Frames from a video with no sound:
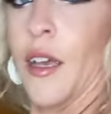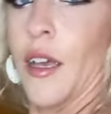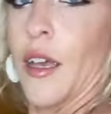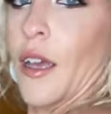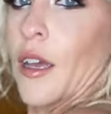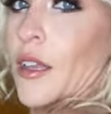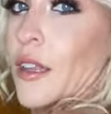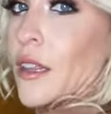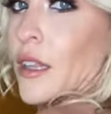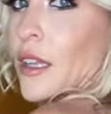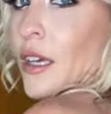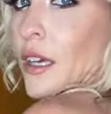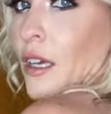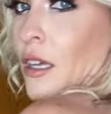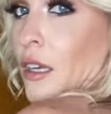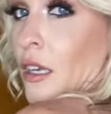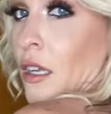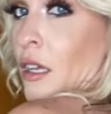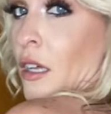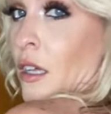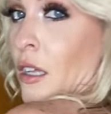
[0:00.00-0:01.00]
And
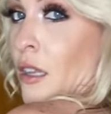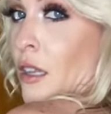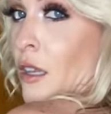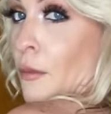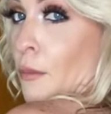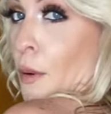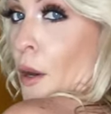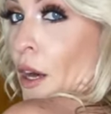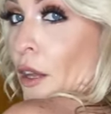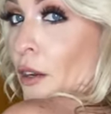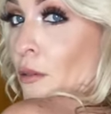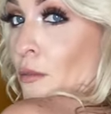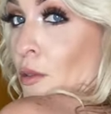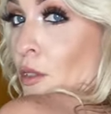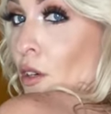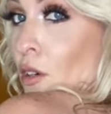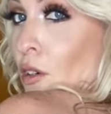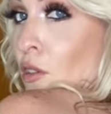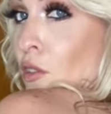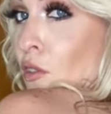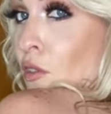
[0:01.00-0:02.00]
then the bottoms
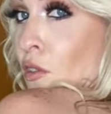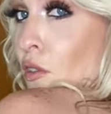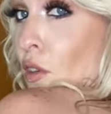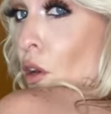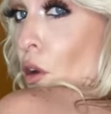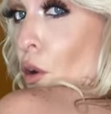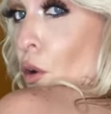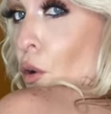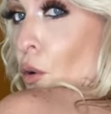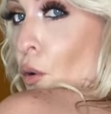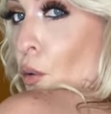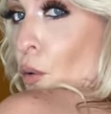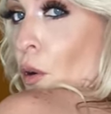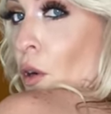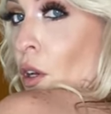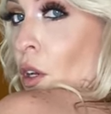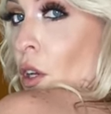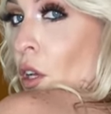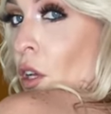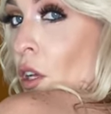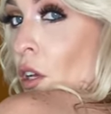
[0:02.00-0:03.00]
are so
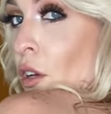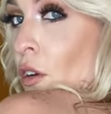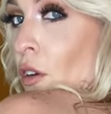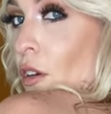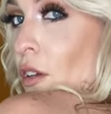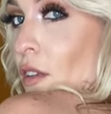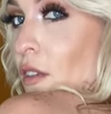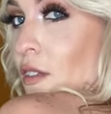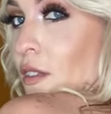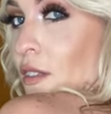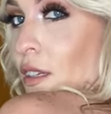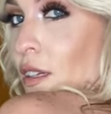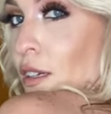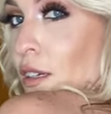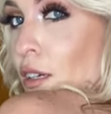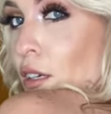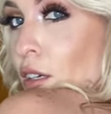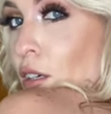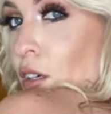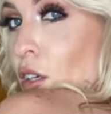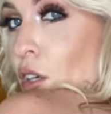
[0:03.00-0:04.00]

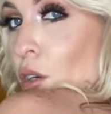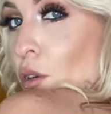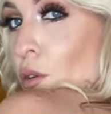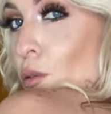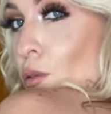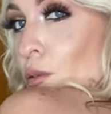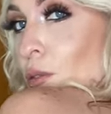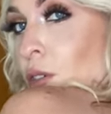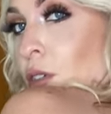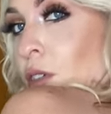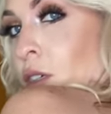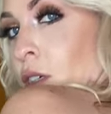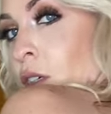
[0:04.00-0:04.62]
stinking cute.